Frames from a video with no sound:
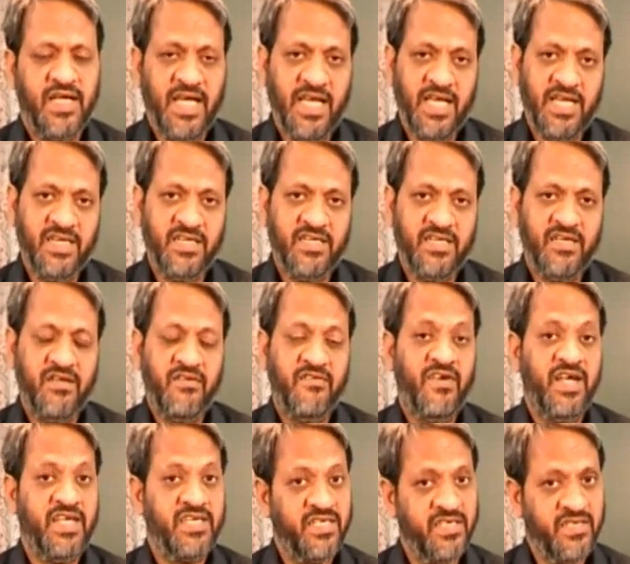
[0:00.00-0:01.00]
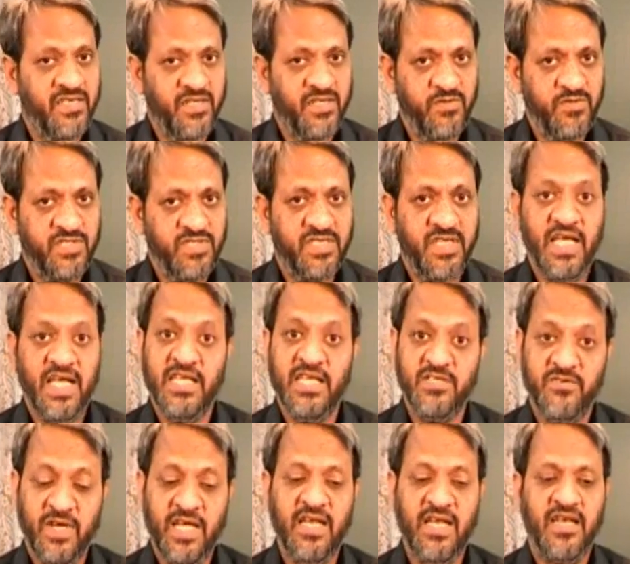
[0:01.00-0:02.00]
and fashion news
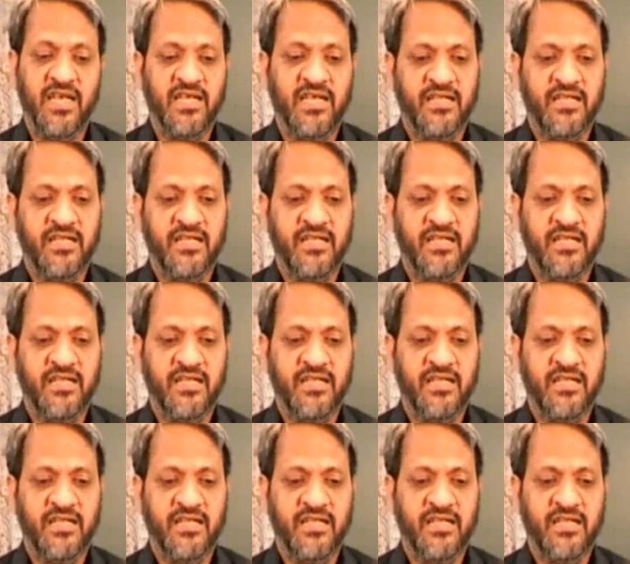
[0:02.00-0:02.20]
as well.